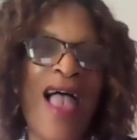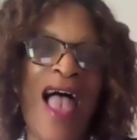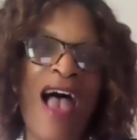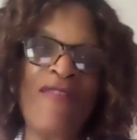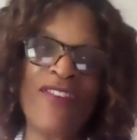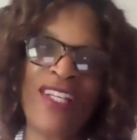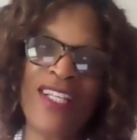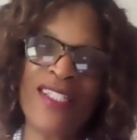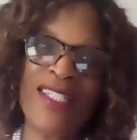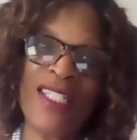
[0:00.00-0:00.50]

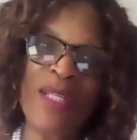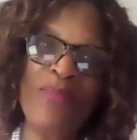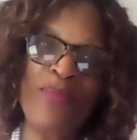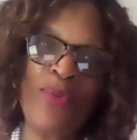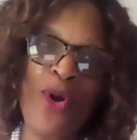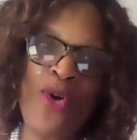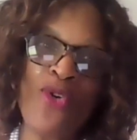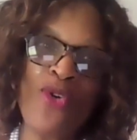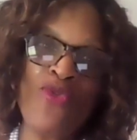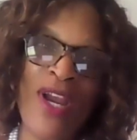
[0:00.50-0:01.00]
Advocacy
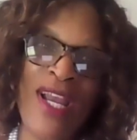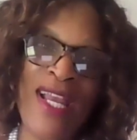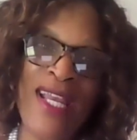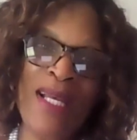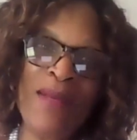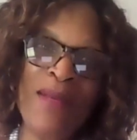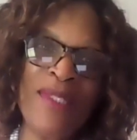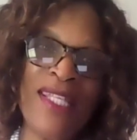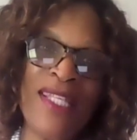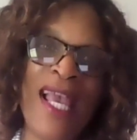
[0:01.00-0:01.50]

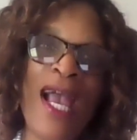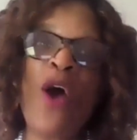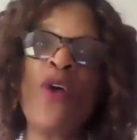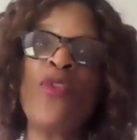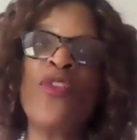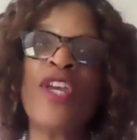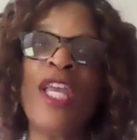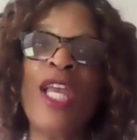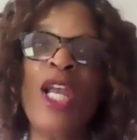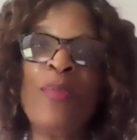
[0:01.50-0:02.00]
programs,
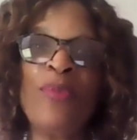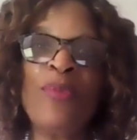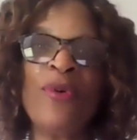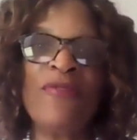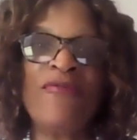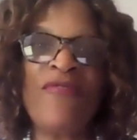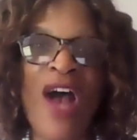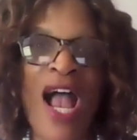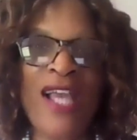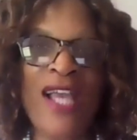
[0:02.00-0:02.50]
healthcare
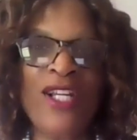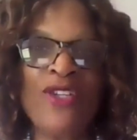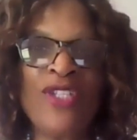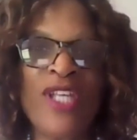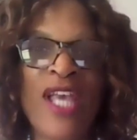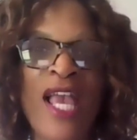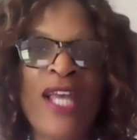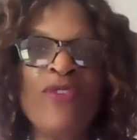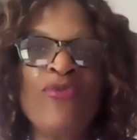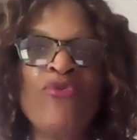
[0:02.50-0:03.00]
providers,
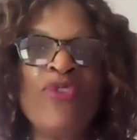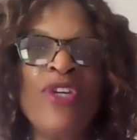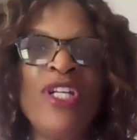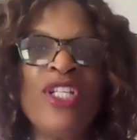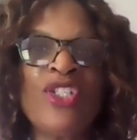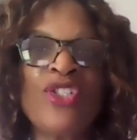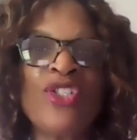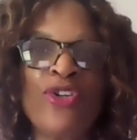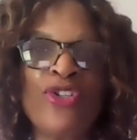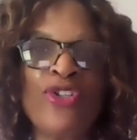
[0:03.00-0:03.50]
and
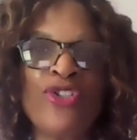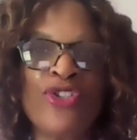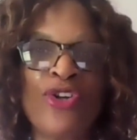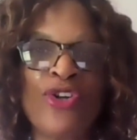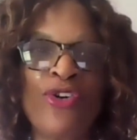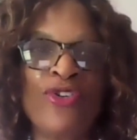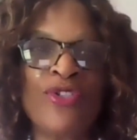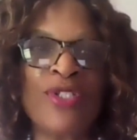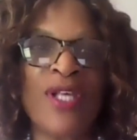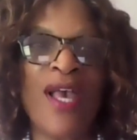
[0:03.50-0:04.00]

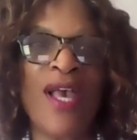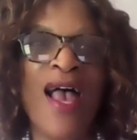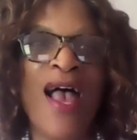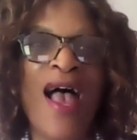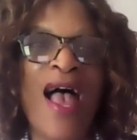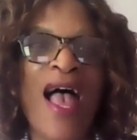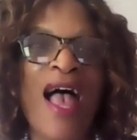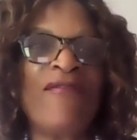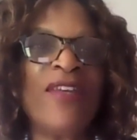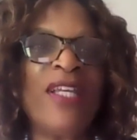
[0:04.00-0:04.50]
researchers
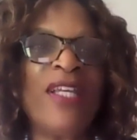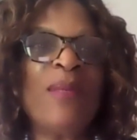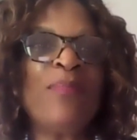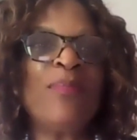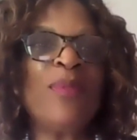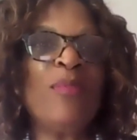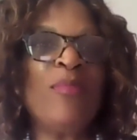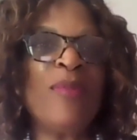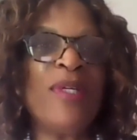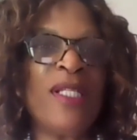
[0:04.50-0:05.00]
have
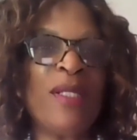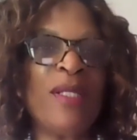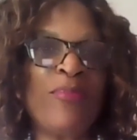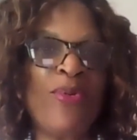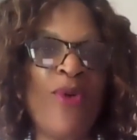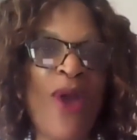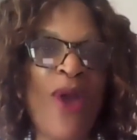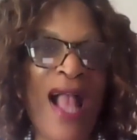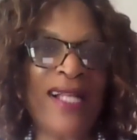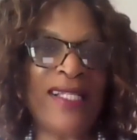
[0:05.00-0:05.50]
implemented
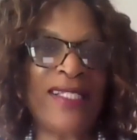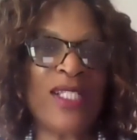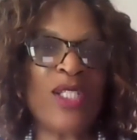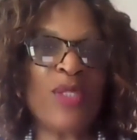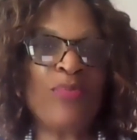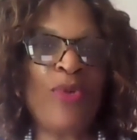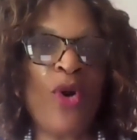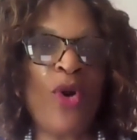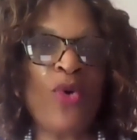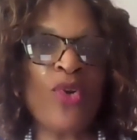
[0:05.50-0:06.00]

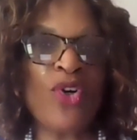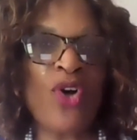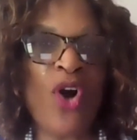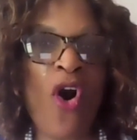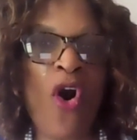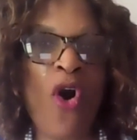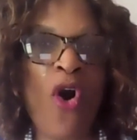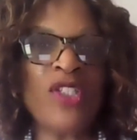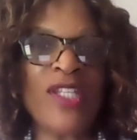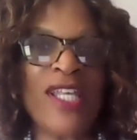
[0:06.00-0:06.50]
practice
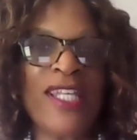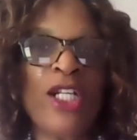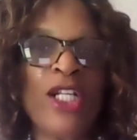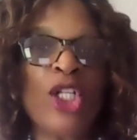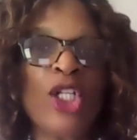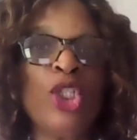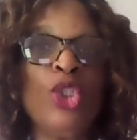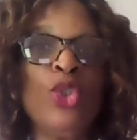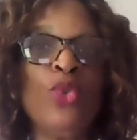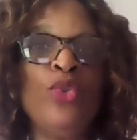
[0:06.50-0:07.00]
protocols that
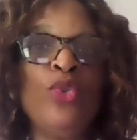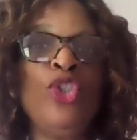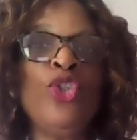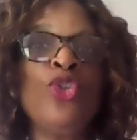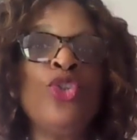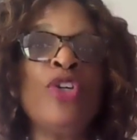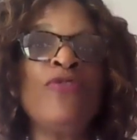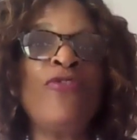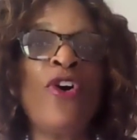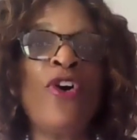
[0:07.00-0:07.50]
include
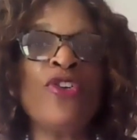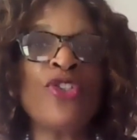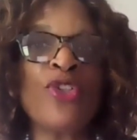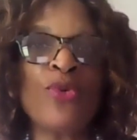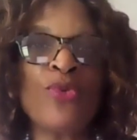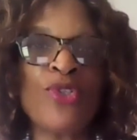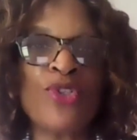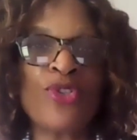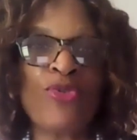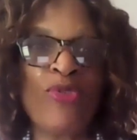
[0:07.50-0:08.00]

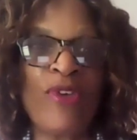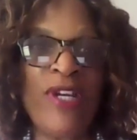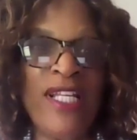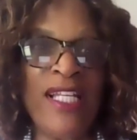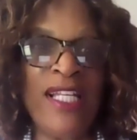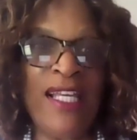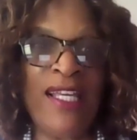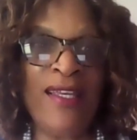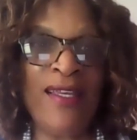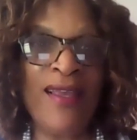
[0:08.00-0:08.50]
universal
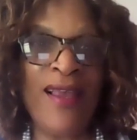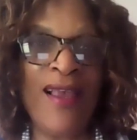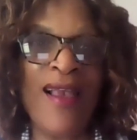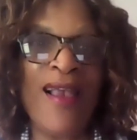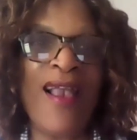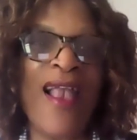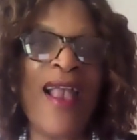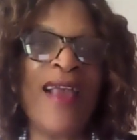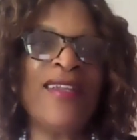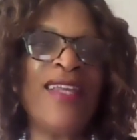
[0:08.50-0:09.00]
screening
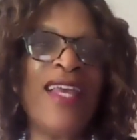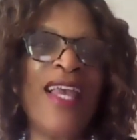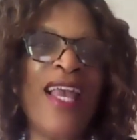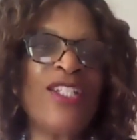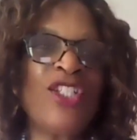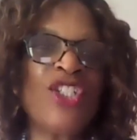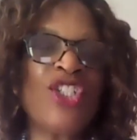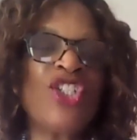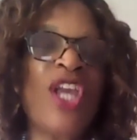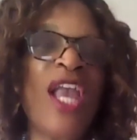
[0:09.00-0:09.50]
and
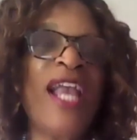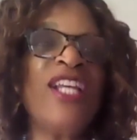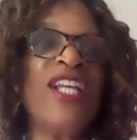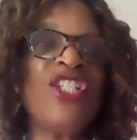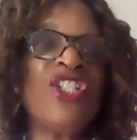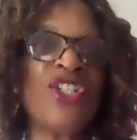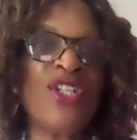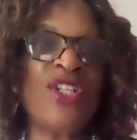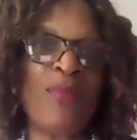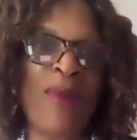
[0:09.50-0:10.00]

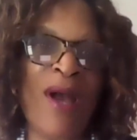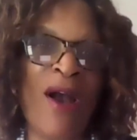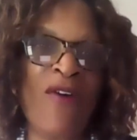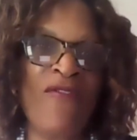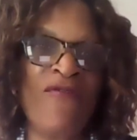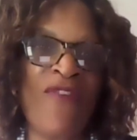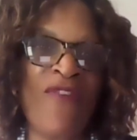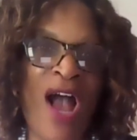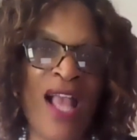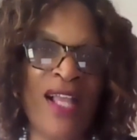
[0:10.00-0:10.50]
education
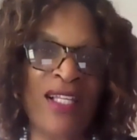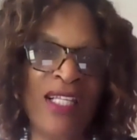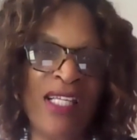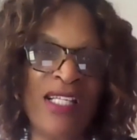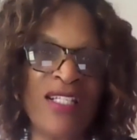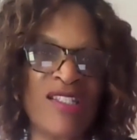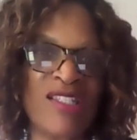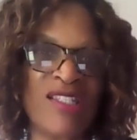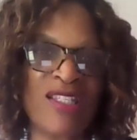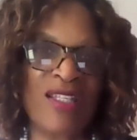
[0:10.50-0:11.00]
about
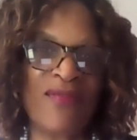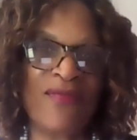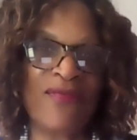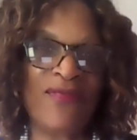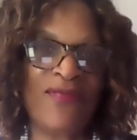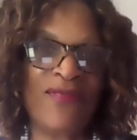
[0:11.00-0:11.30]
violence.